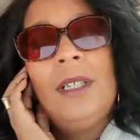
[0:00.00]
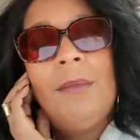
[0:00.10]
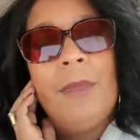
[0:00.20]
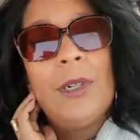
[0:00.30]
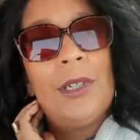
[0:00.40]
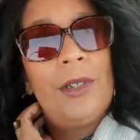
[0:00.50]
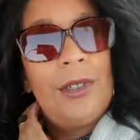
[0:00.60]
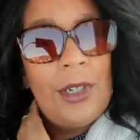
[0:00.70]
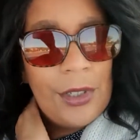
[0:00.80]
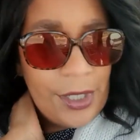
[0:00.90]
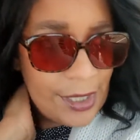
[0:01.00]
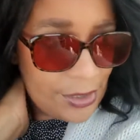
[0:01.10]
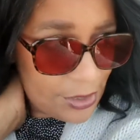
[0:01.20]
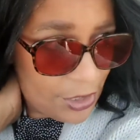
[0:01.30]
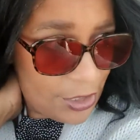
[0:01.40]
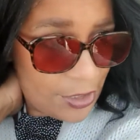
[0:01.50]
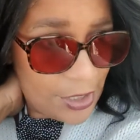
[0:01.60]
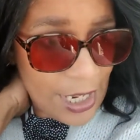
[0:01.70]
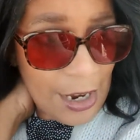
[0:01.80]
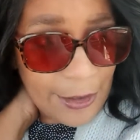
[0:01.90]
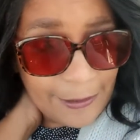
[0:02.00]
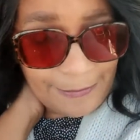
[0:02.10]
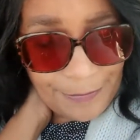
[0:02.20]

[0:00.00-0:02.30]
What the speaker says: murdered her sister. So